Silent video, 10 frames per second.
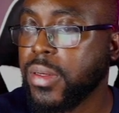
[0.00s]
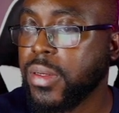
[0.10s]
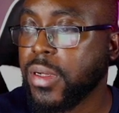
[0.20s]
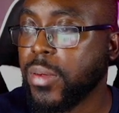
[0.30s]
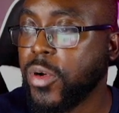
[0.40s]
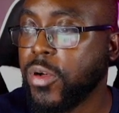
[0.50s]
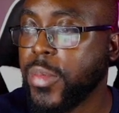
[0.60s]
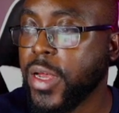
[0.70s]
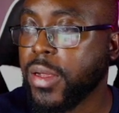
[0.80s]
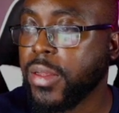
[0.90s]
Come on
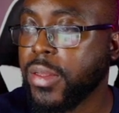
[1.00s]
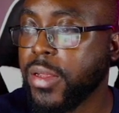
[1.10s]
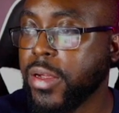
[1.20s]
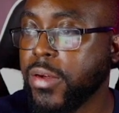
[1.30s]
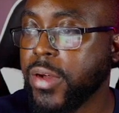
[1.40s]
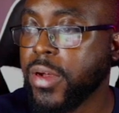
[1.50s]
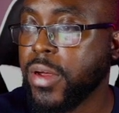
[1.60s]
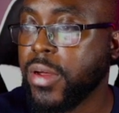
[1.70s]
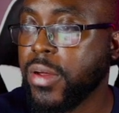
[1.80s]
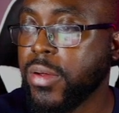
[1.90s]
back. There we
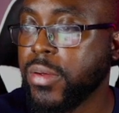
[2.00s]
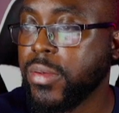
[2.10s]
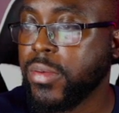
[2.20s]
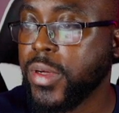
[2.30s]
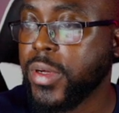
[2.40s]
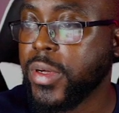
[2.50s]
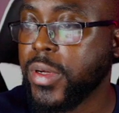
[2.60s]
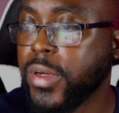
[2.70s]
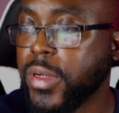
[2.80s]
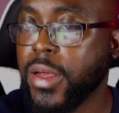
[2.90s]
go. Welcome
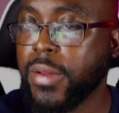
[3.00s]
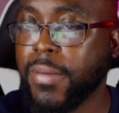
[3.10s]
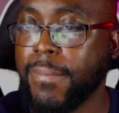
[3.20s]
back.